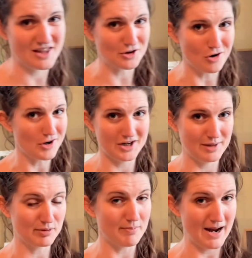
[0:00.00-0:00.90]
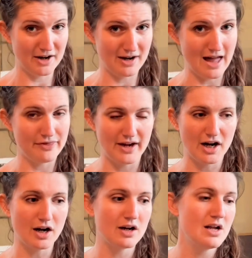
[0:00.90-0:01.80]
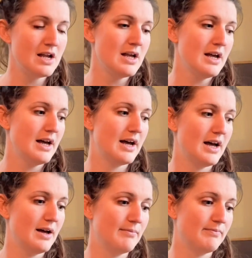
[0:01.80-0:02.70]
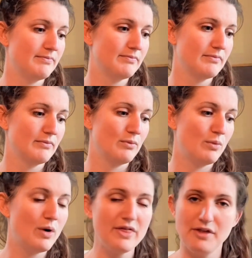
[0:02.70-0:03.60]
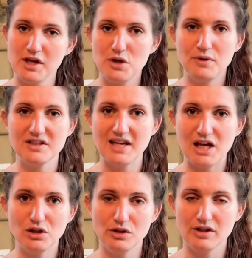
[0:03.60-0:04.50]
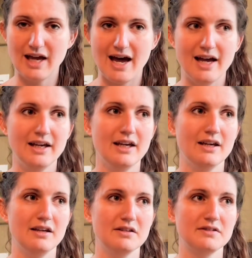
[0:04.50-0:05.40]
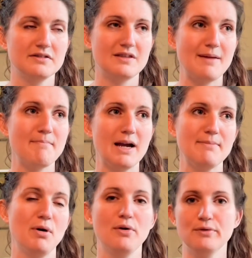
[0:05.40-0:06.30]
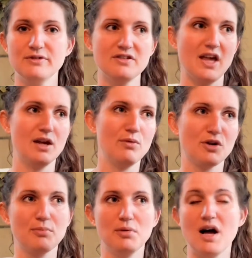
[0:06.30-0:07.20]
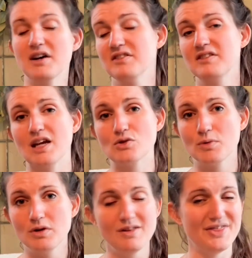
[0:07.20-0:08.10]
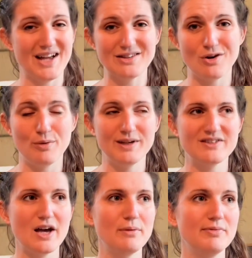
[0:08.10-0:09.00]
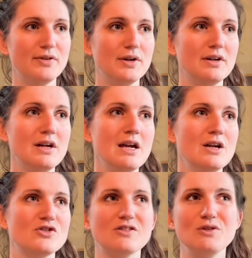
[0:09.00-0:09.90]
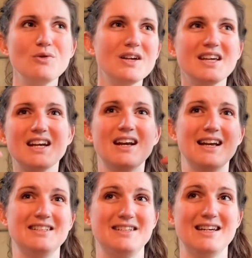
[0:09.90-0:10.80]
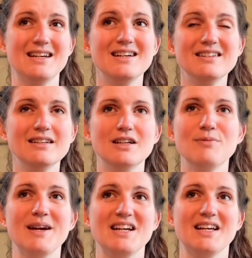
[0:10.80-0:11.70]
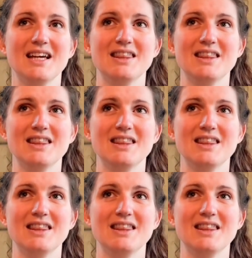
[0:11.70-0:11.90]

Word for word: that are already prepared out there. Um, one thing you can take a look at is they might post like their block schedule. That's always helpful. Just so you can get an idea. You might not get